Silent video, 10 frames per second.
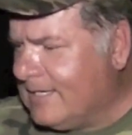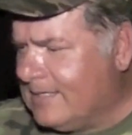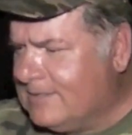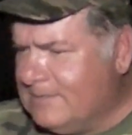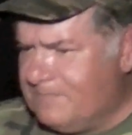
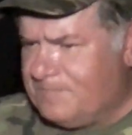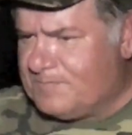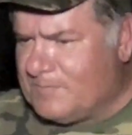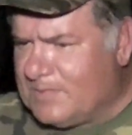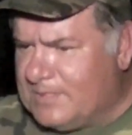And
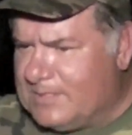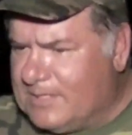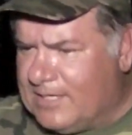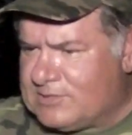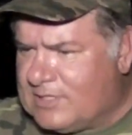
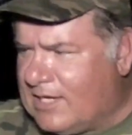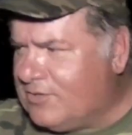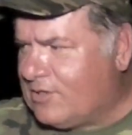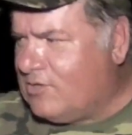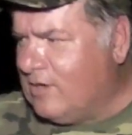it's
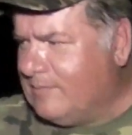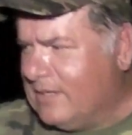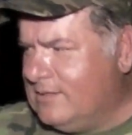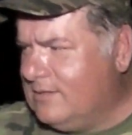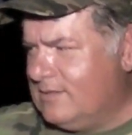not your
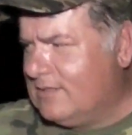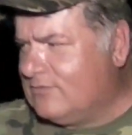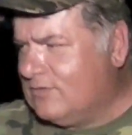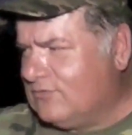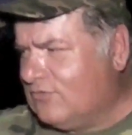equipment,
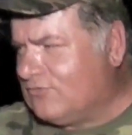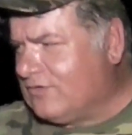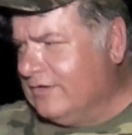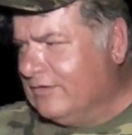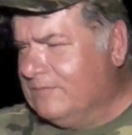it's
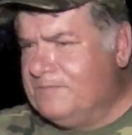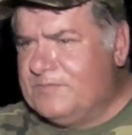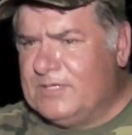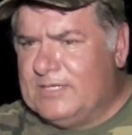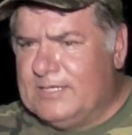your skill.